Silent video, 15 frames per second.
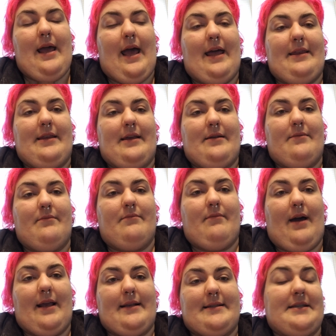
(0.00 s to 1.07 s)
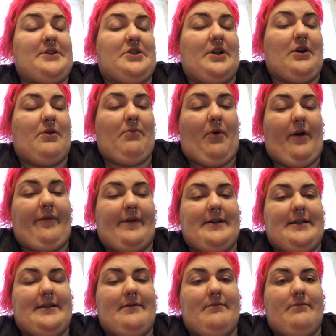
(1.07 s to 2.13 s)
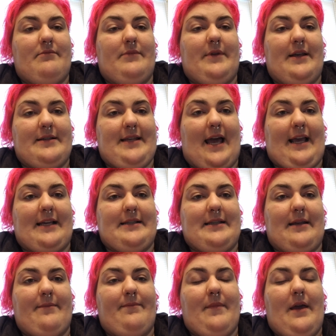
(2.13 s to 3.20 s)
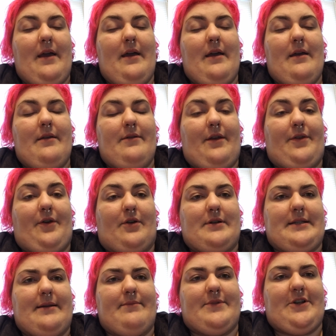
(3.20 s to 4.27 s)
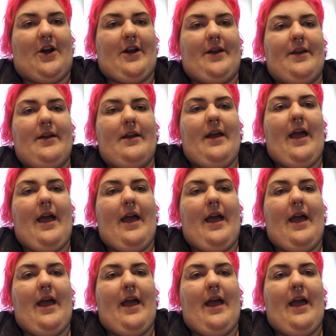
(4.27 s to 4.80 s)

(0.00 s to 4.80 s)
and then my sister and her boyfriend did the third team, sorry.